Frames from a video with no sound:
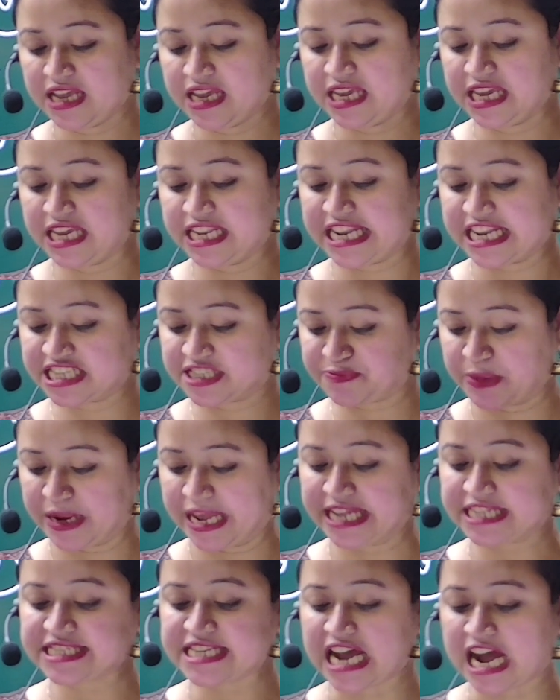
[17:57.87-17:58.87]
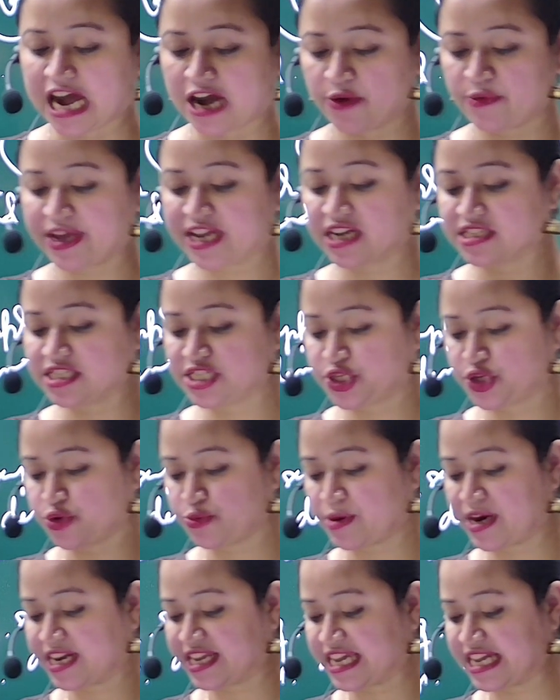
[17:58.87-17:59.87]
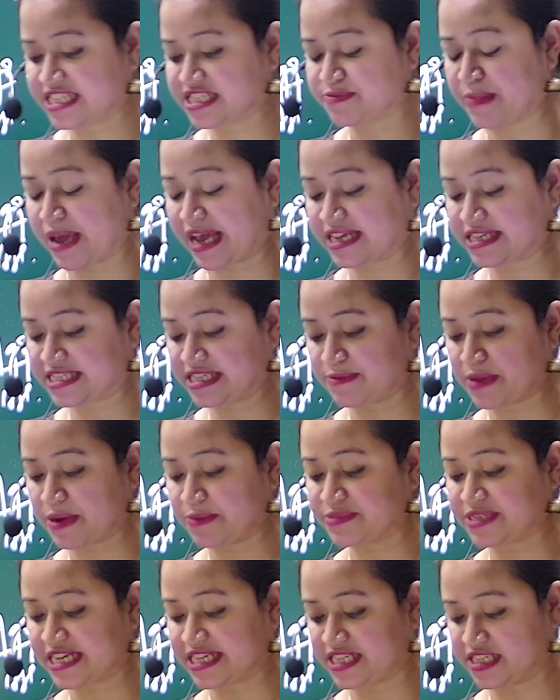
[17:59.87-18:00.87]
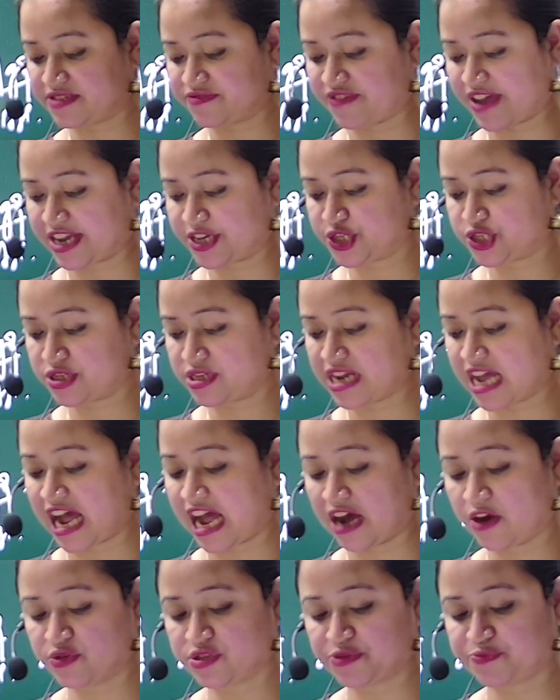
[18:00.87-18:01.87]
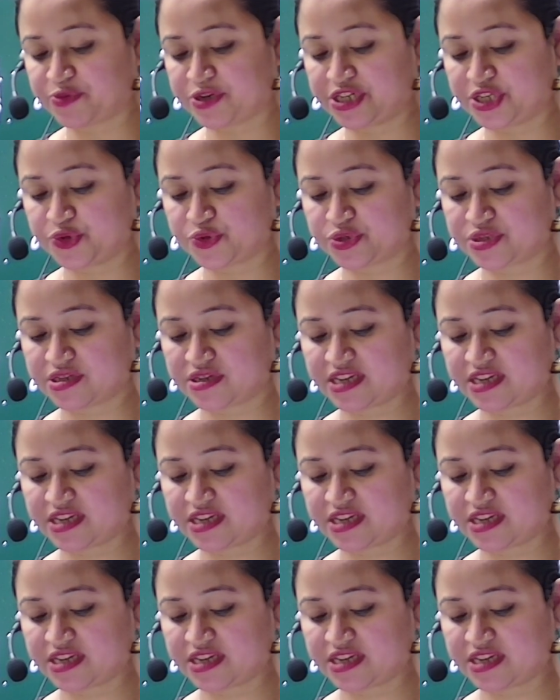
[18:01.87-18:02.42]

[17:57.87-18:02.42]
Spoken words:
It explains how a consumer gets maximum satisfaction, how the producer